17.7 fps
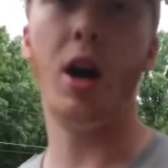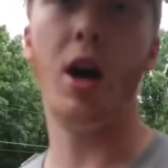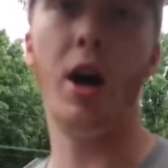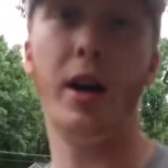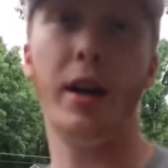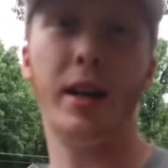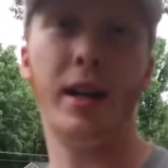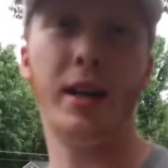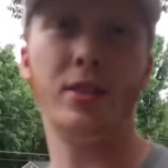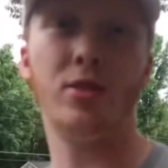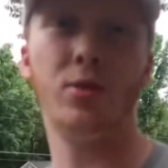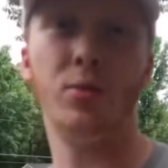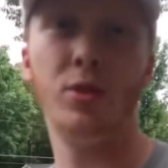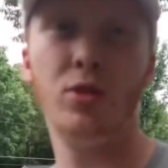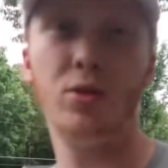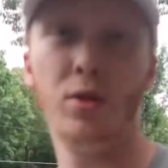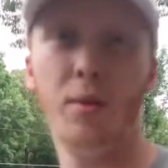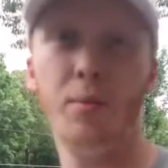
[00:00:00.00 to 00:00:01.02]
All right, guys. So
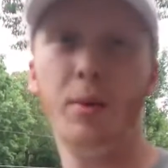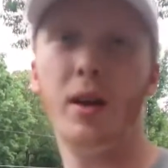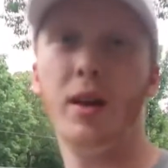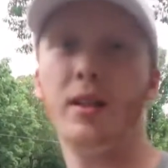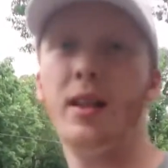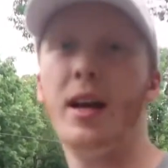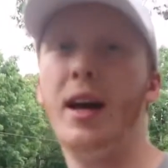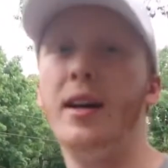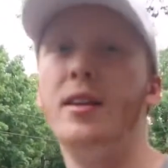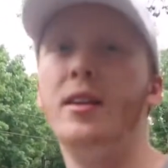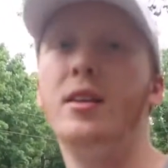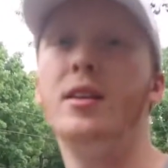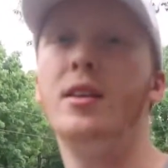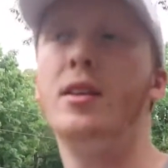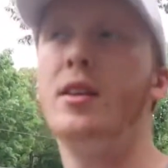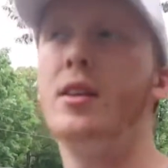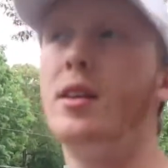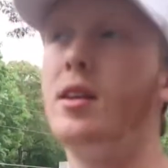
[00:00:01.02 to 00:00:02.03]
once you unplug that,
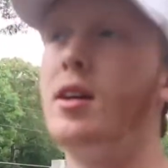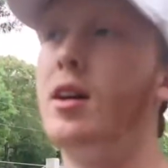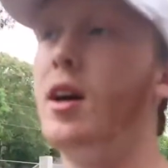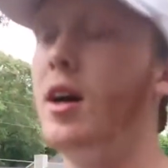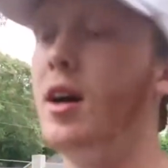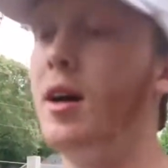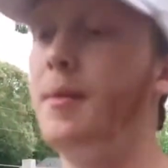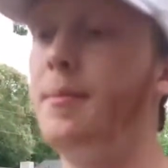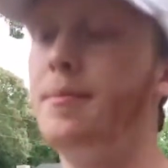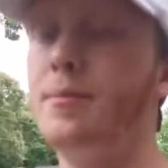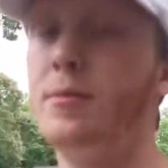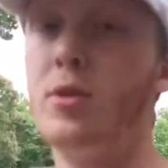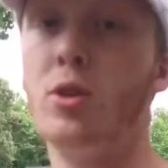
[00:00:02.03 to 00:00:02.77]
um,